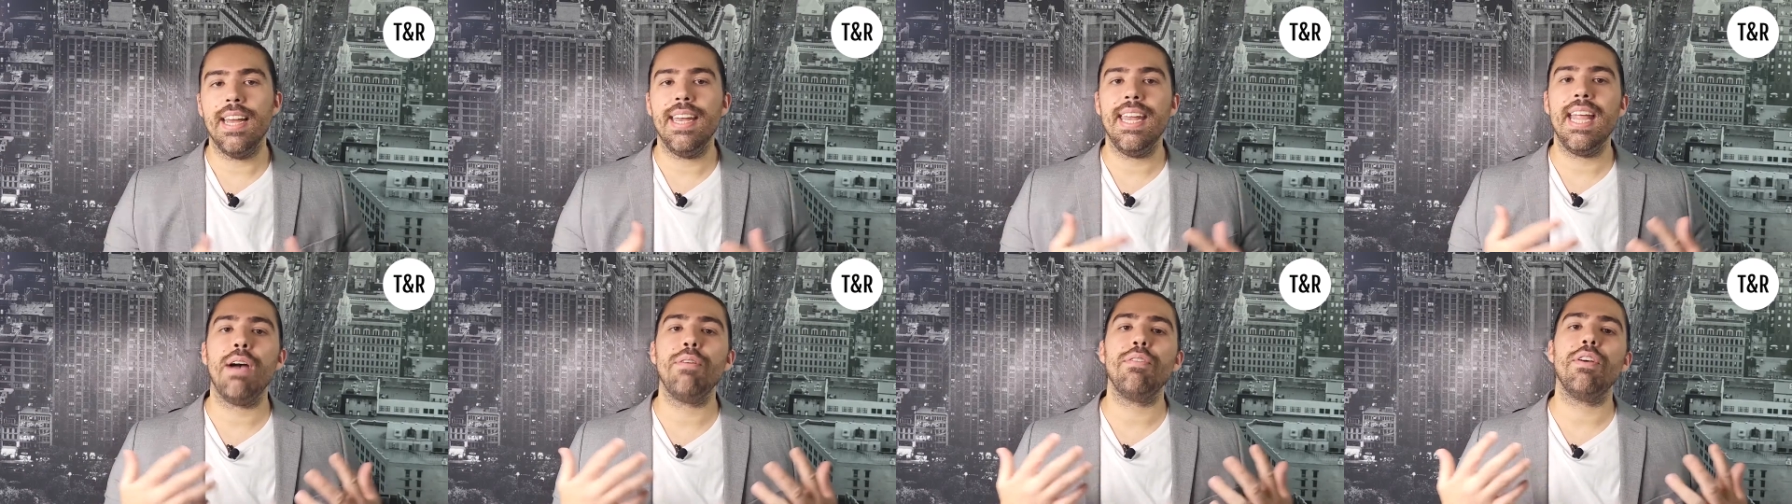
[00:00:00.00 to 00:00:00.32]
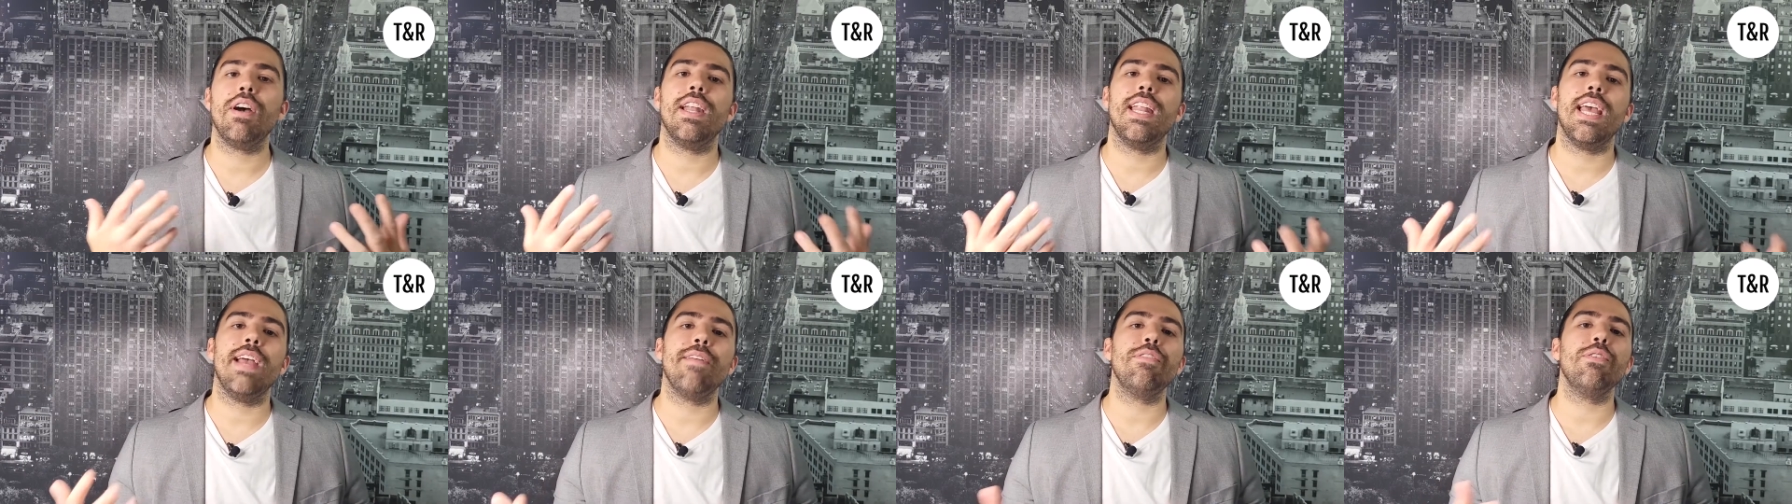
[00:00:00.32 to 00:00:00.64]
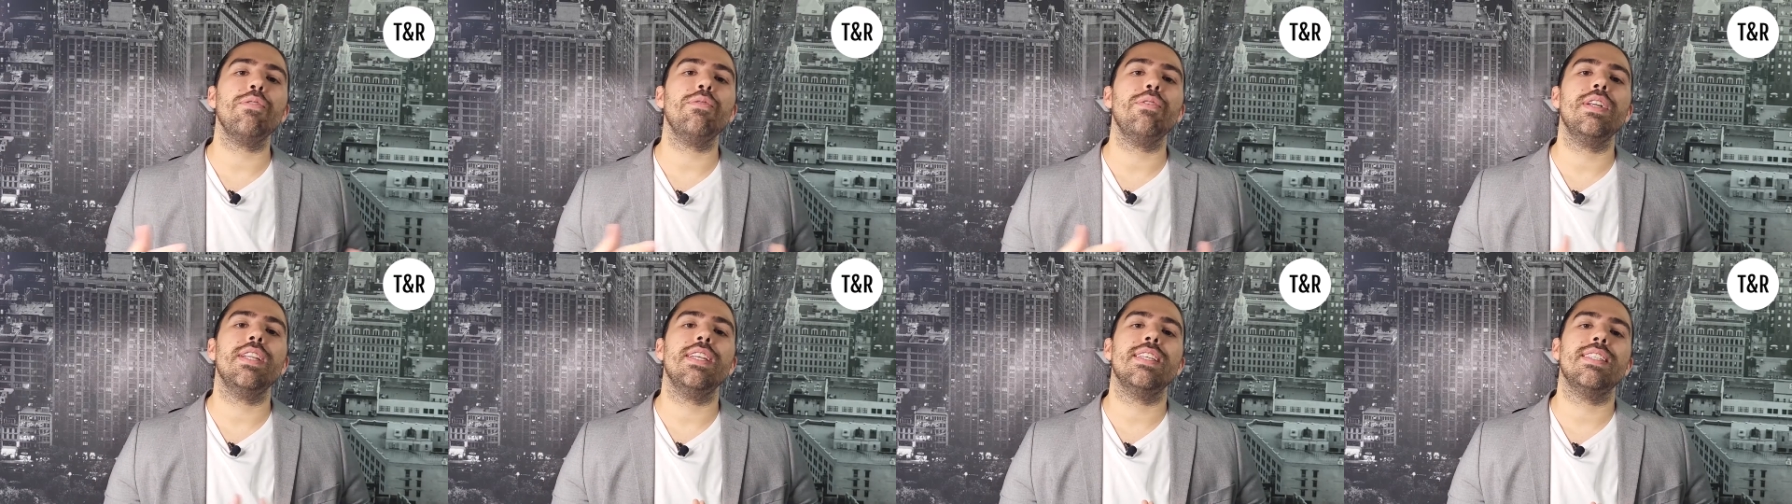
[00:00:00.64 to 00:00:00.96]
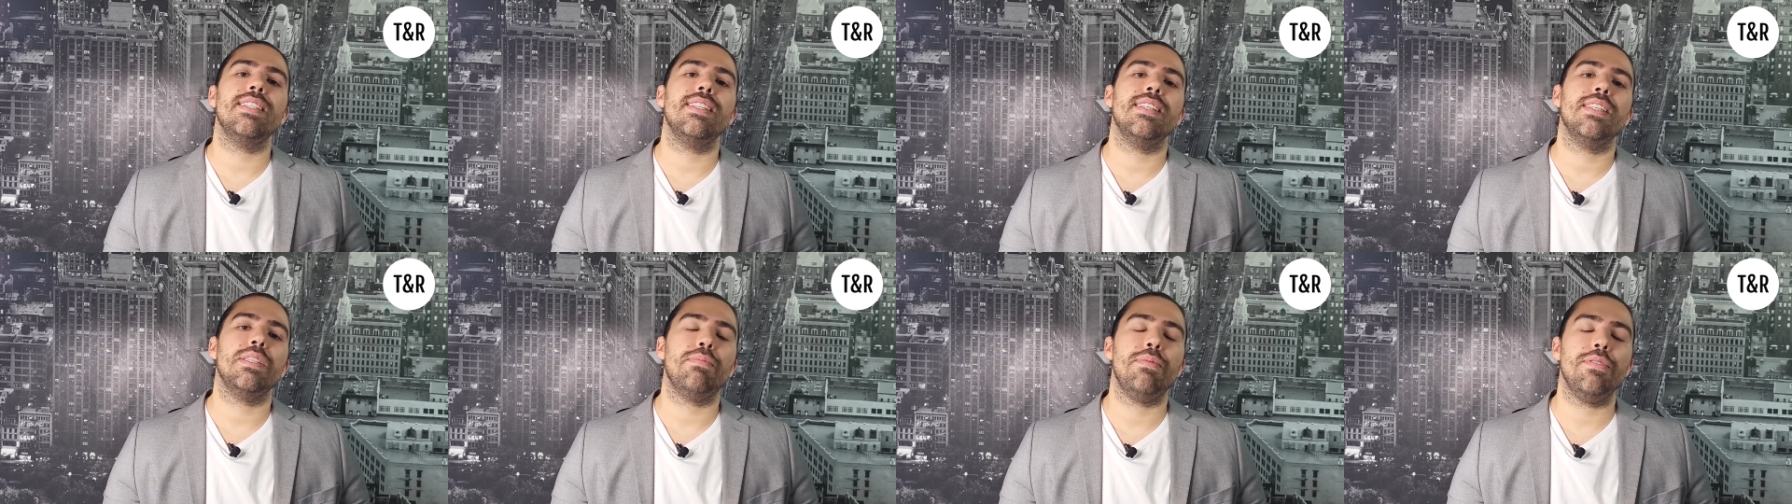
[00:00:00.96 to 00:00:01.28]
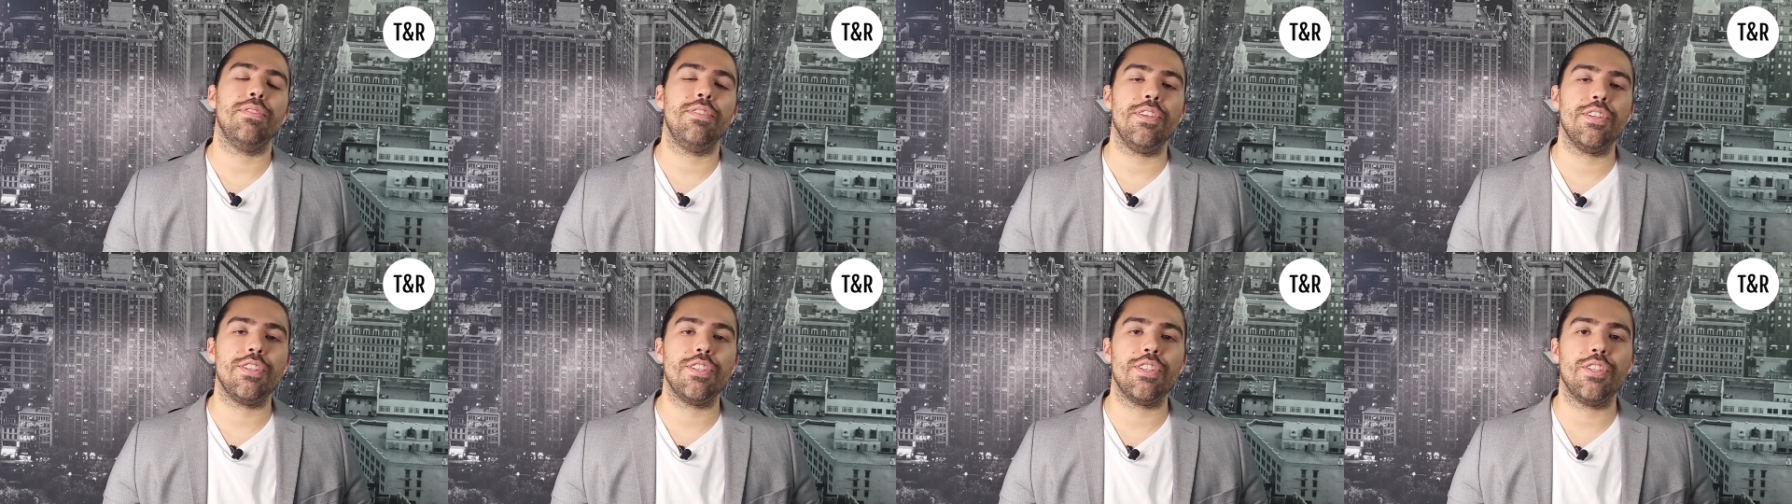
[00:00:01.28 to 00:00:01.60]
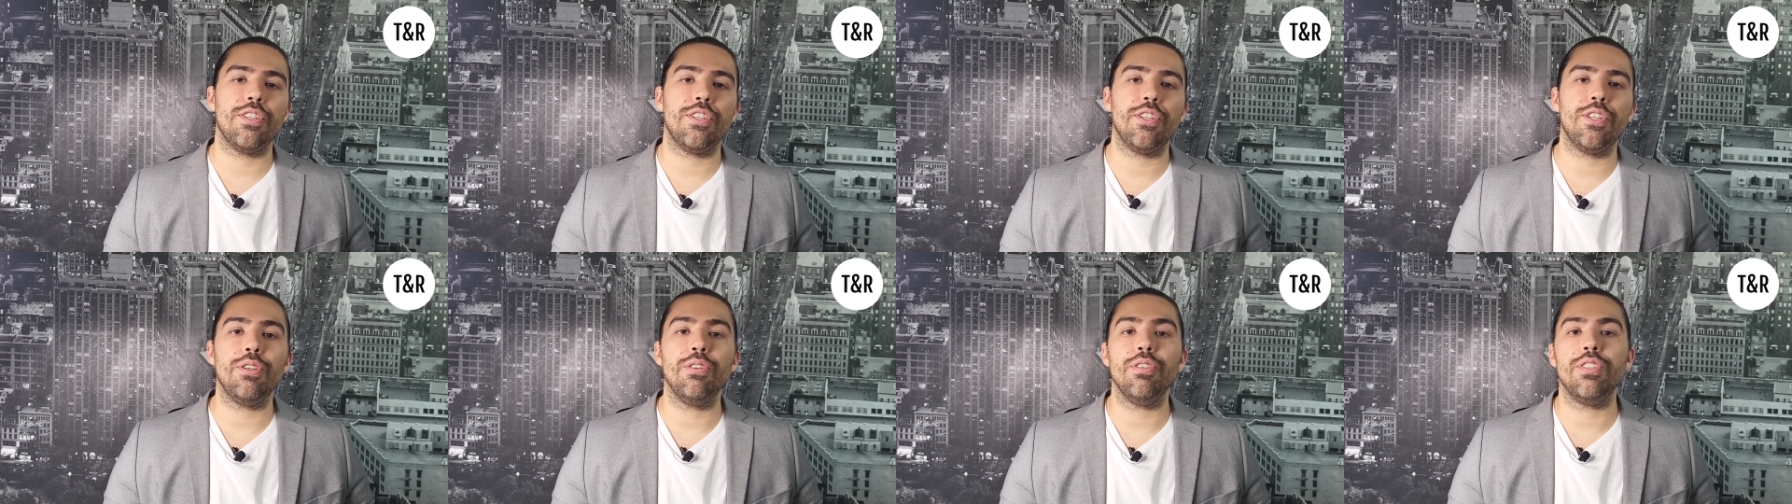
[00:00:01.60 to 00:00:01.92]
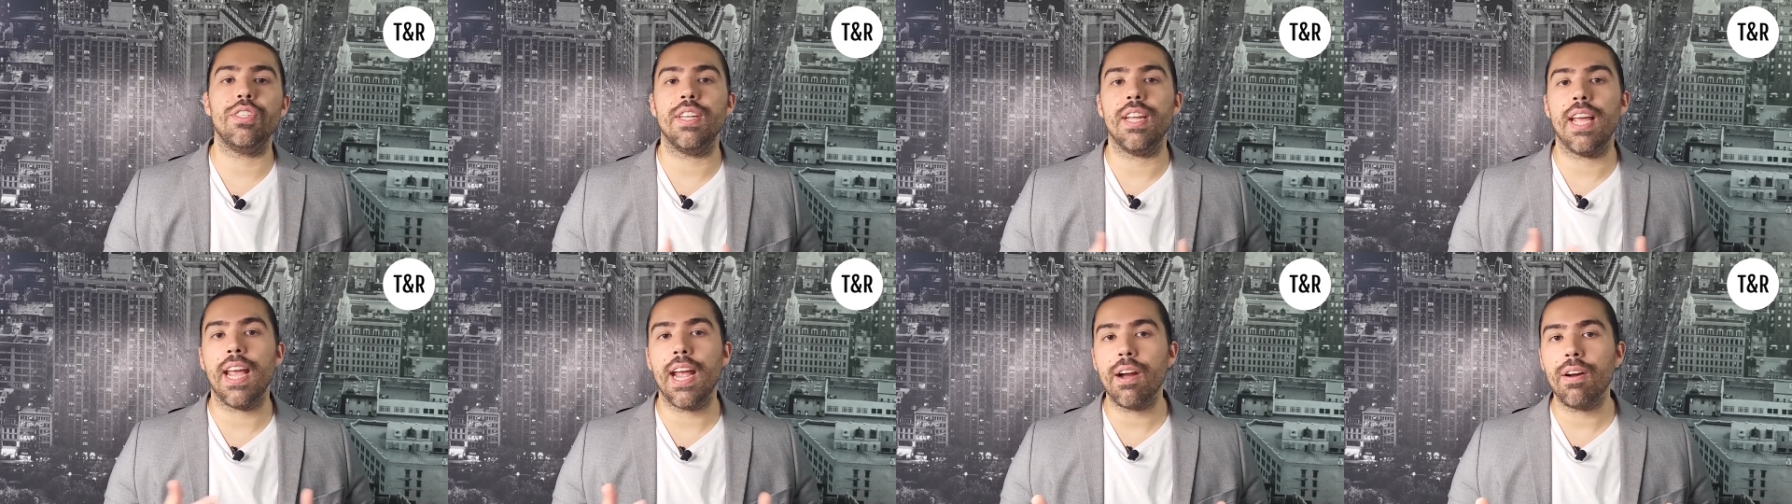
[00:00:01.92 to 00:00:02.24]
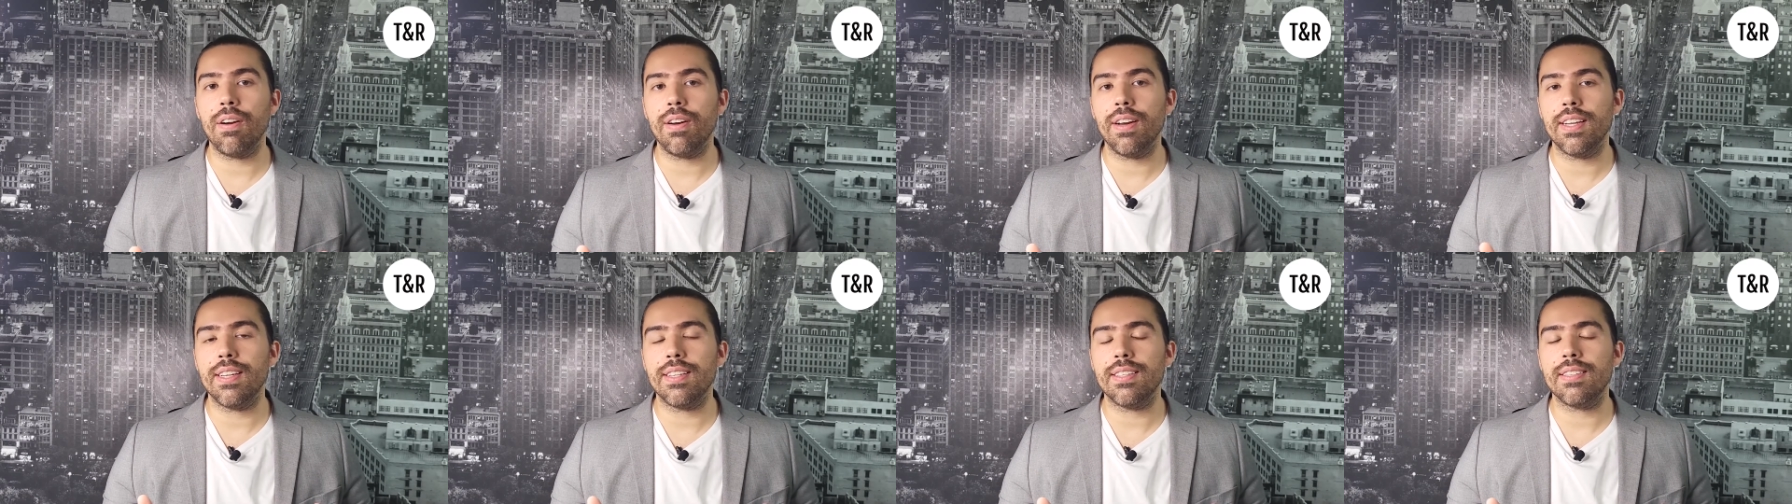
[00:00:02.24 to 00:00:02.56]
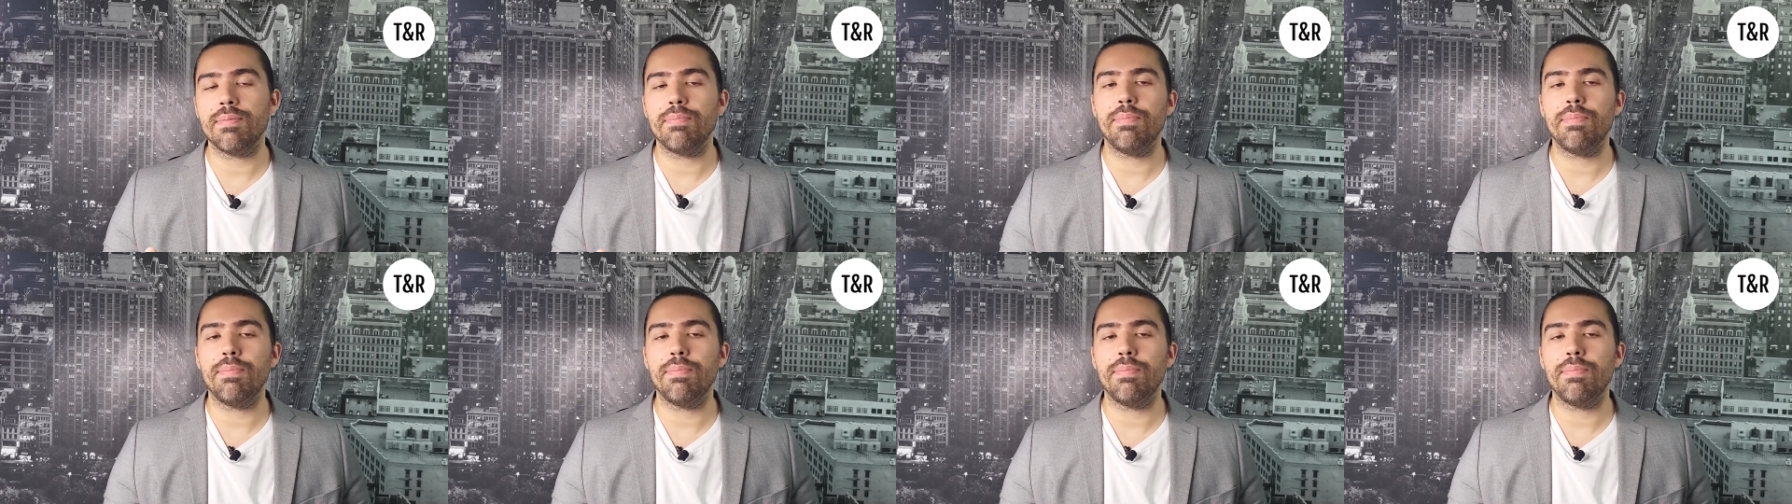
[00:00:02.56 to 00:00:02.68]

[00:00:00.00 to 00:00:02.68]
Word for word: Now, not everyone is in this position to use inheritance,